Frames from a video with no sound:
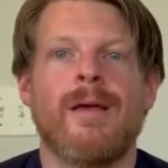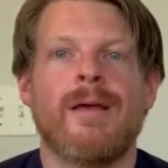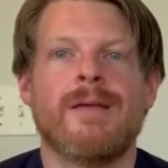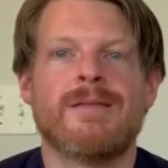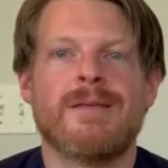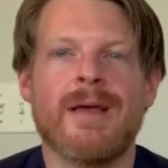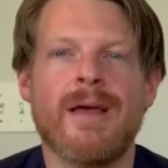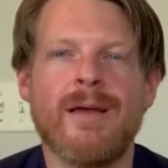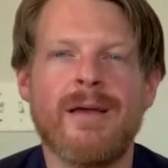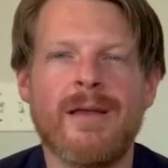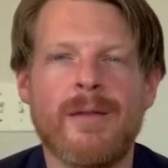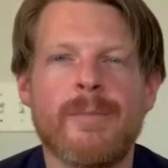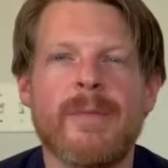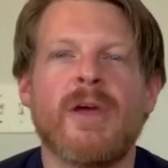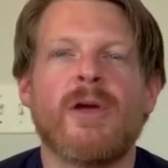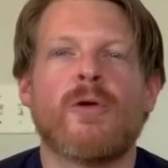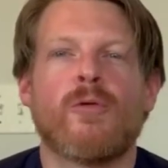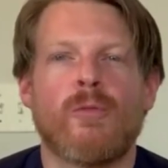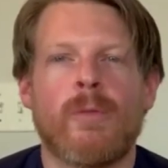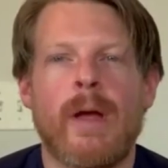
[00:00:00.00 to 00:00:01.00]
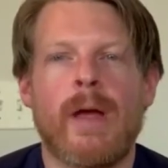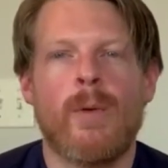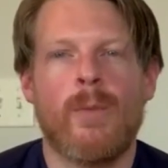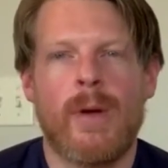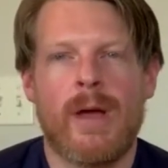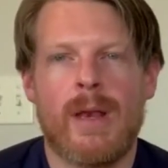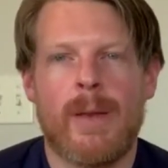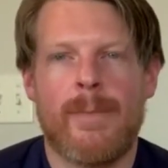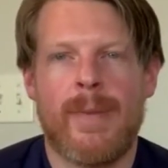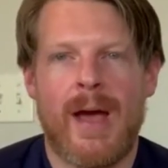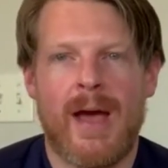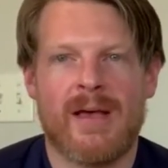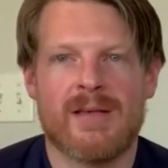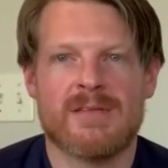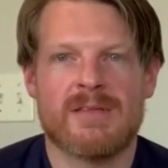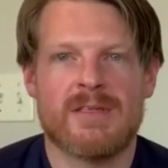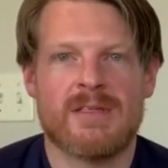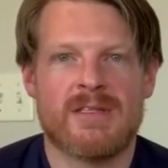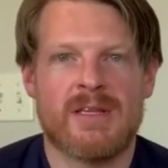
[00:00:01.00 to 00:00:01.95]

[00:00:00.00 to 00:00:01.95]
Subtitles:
Singing can be a great way to pass the